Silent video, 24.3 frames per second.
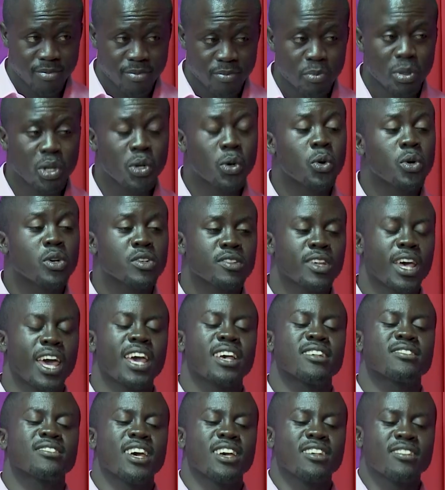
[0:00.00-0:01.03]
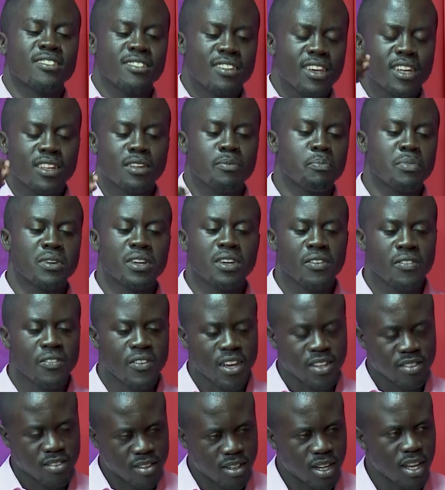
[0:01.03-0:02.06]
Because as I said
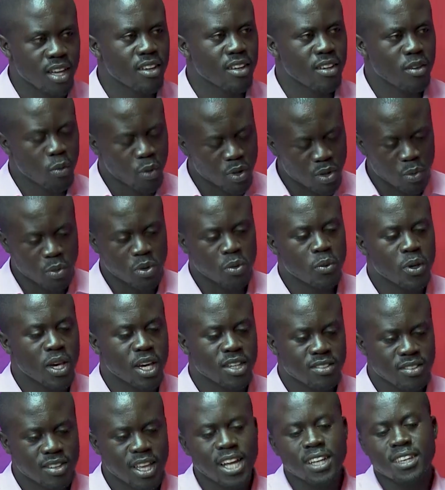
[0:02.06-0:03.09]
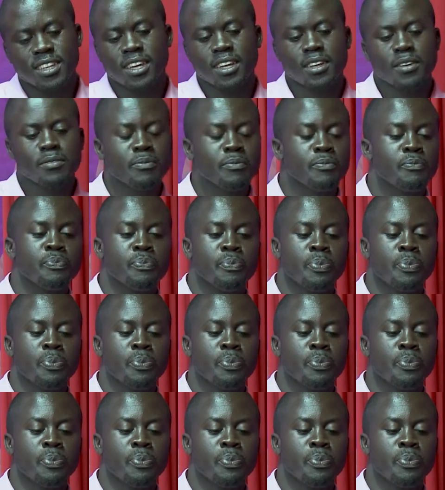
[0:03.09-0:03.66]
previously when we were starting,